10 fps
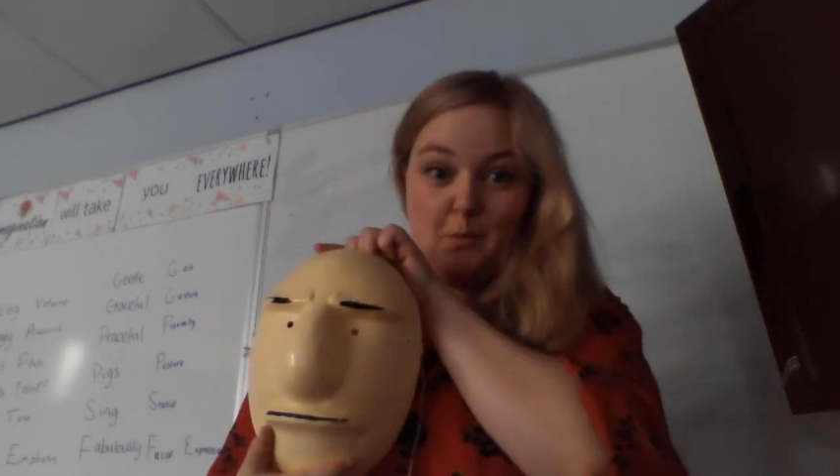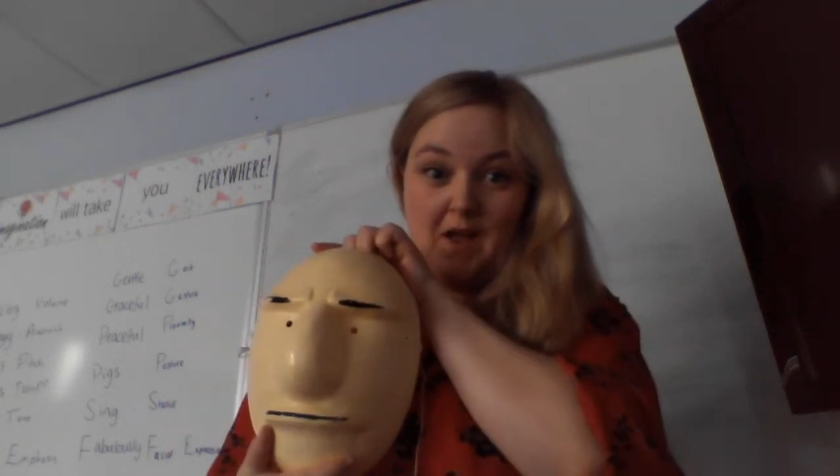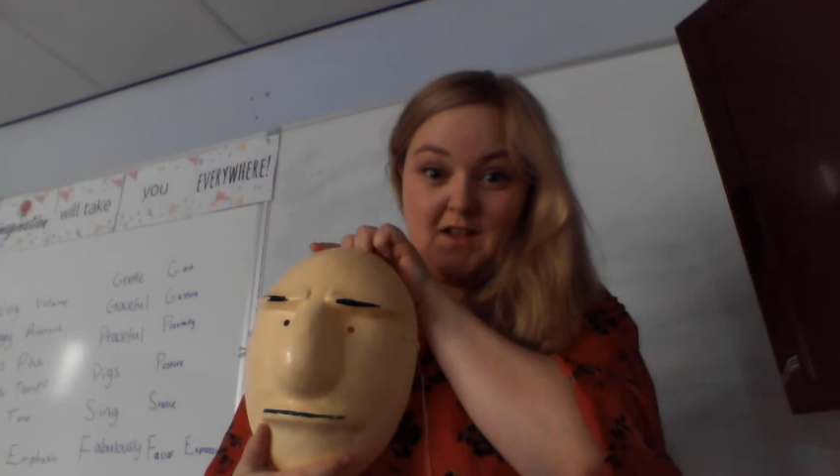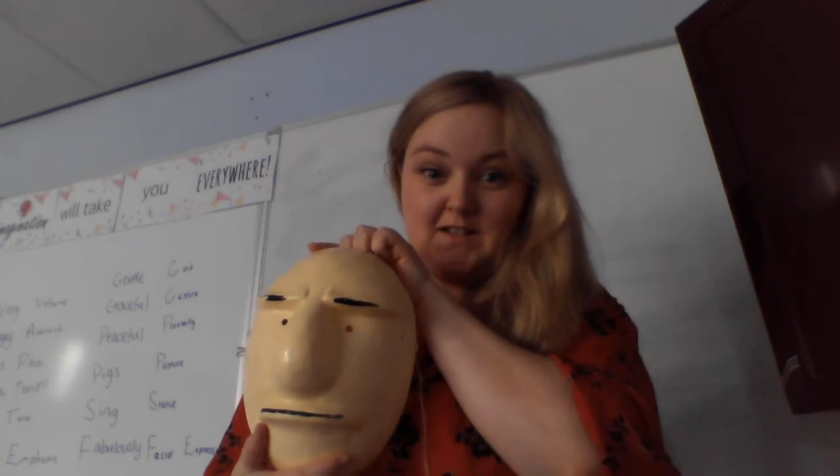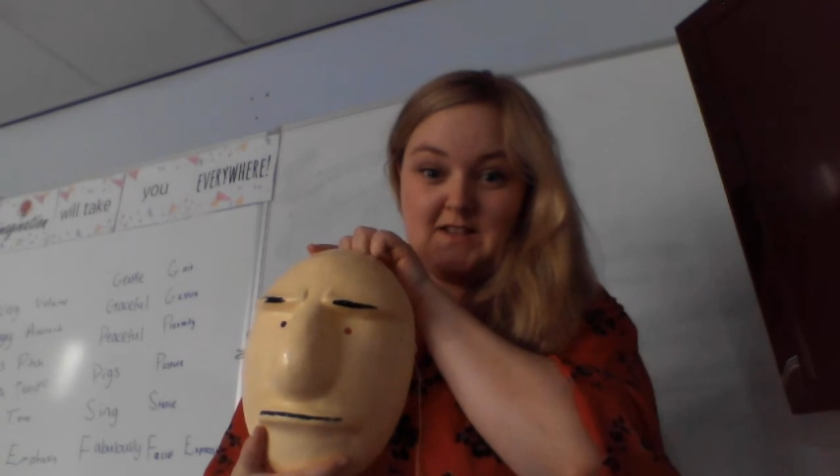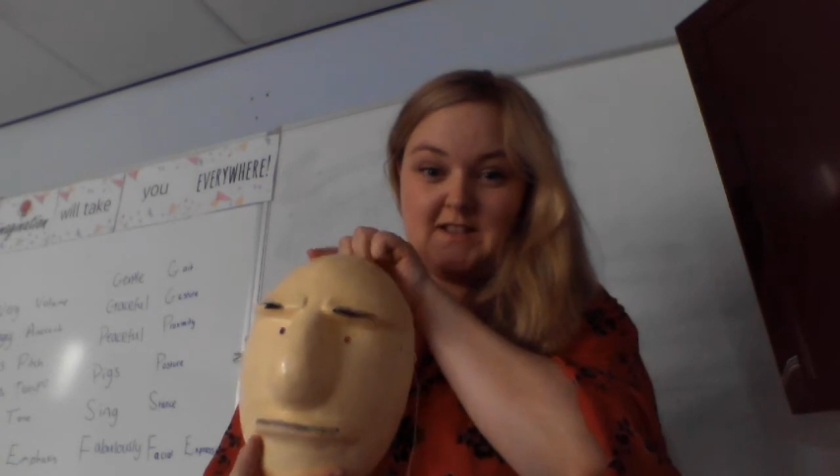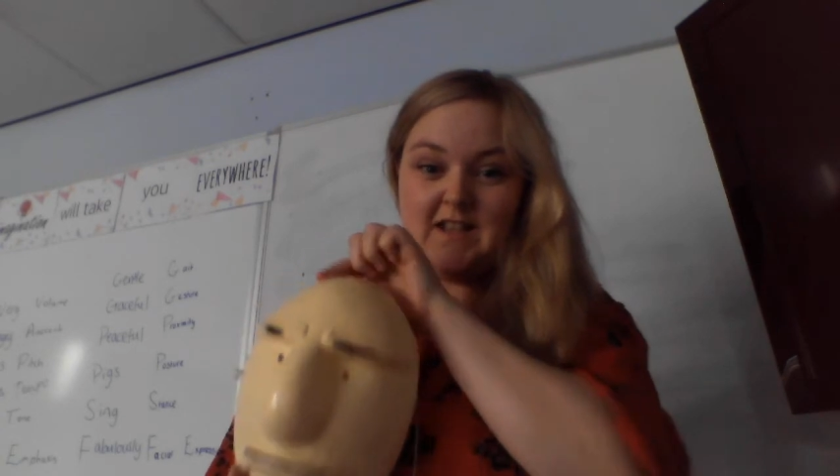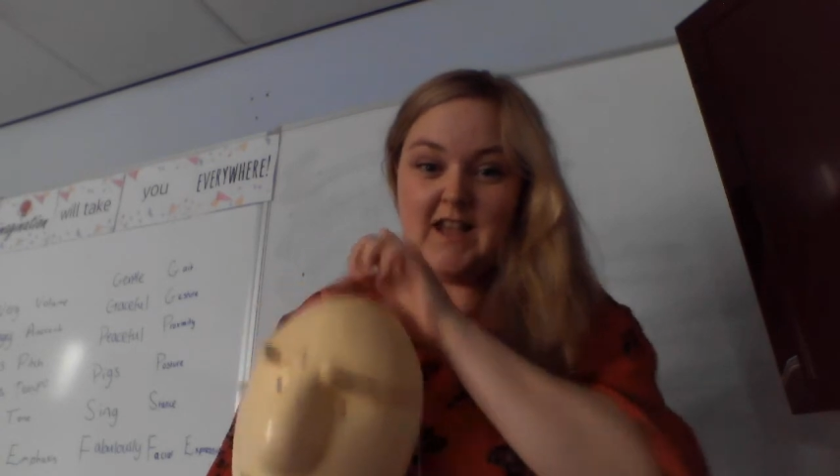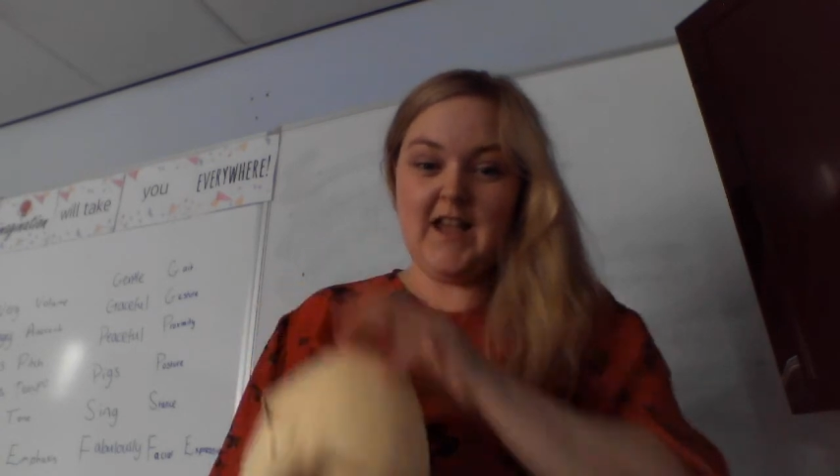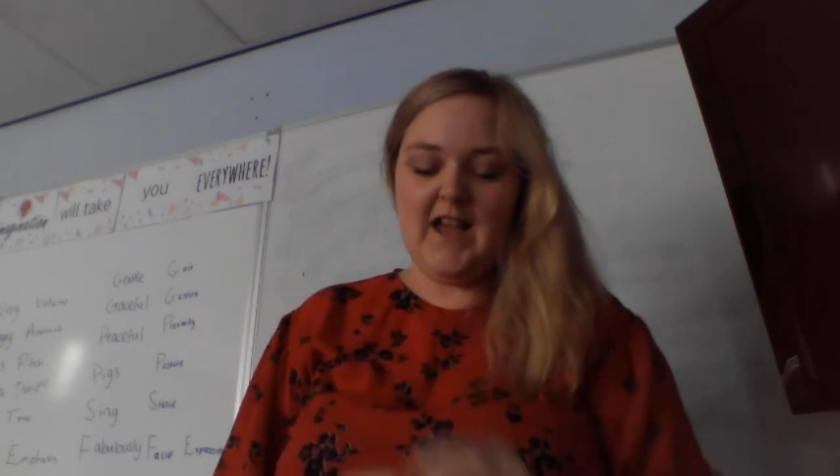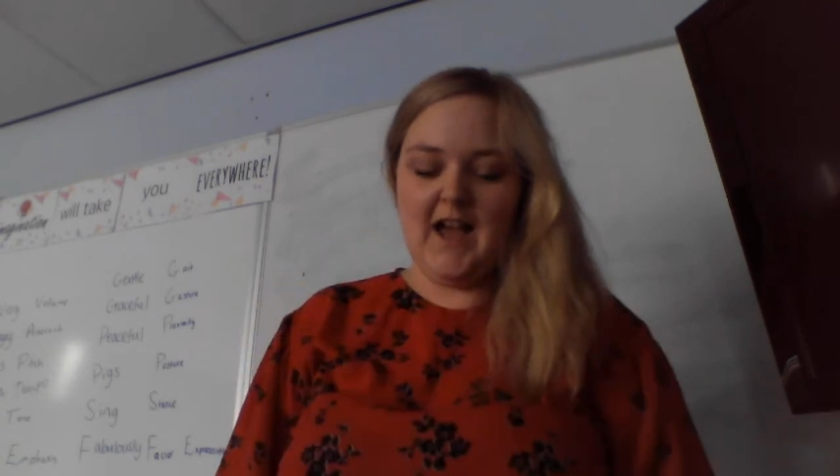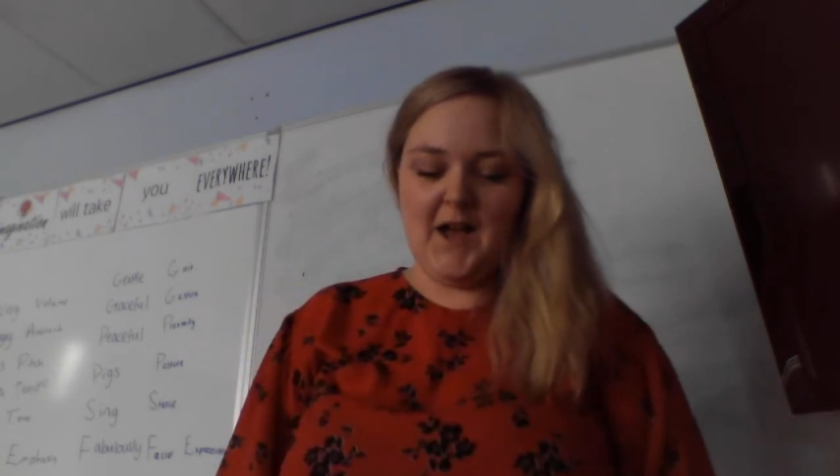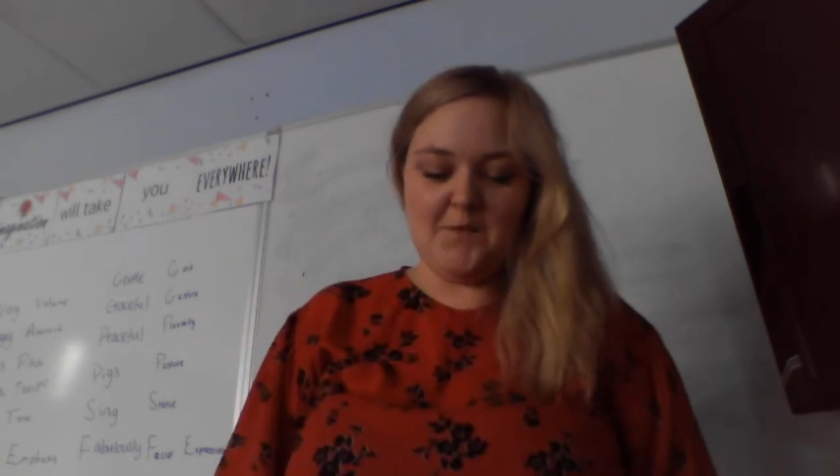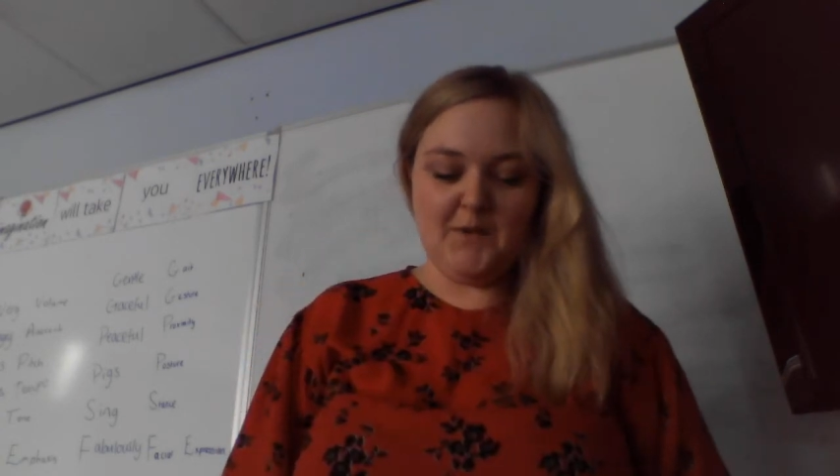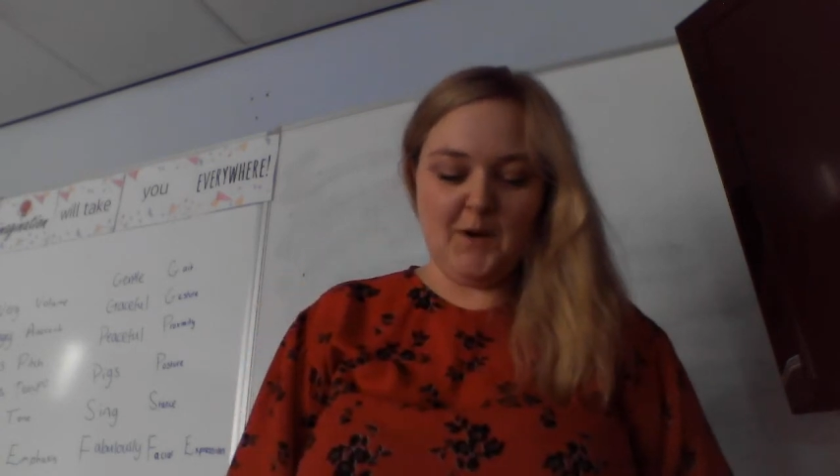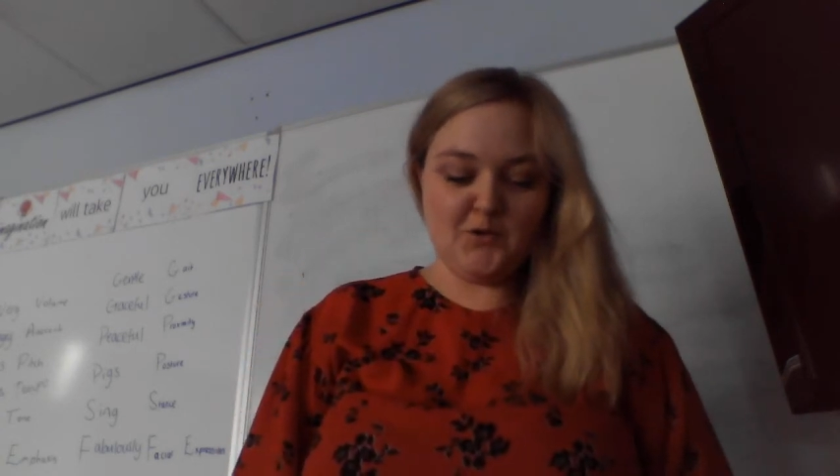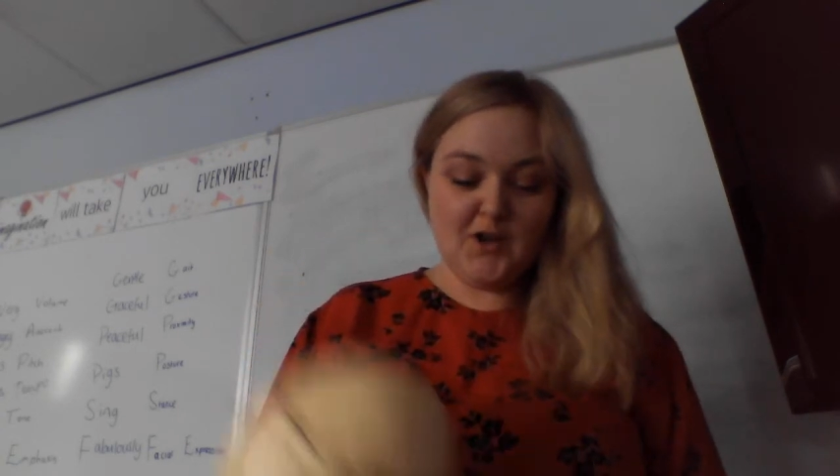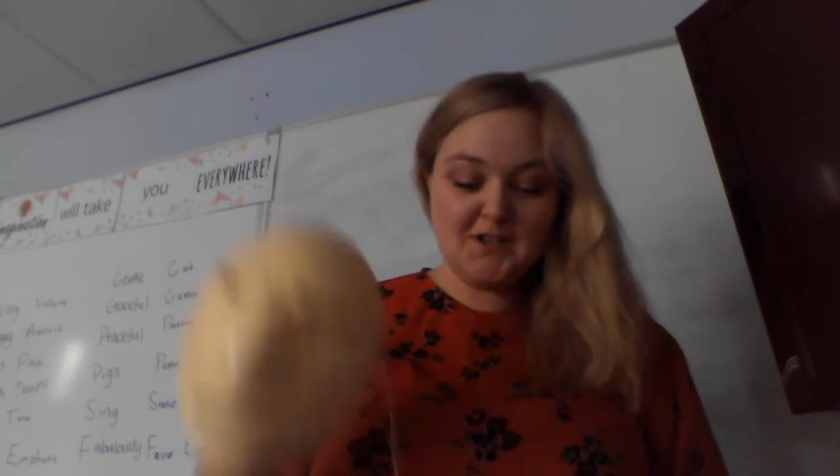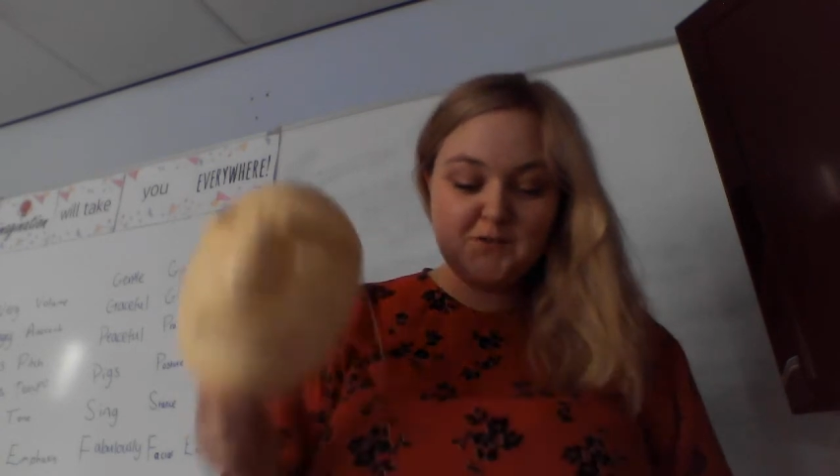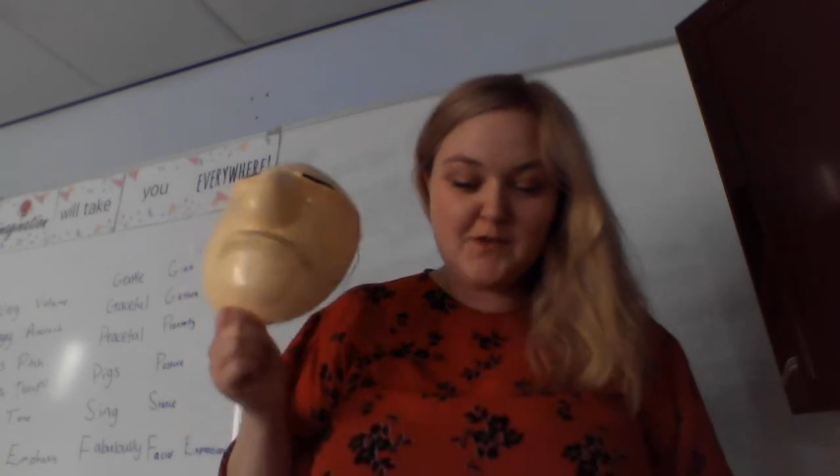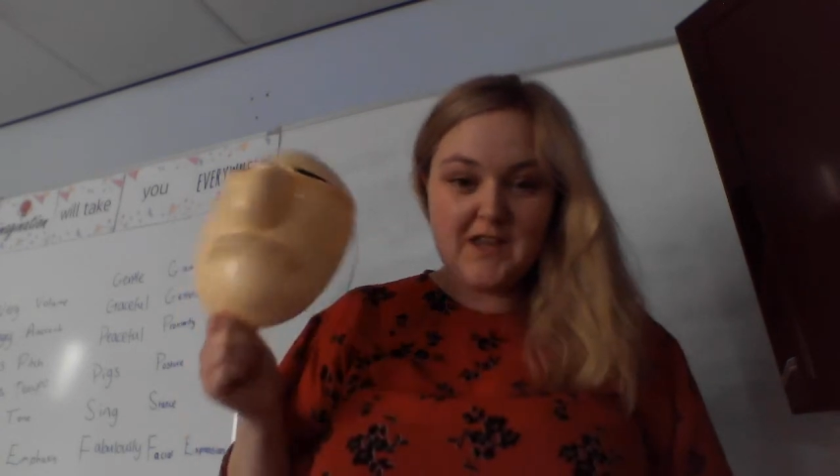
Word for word: masks. Um, now Trestle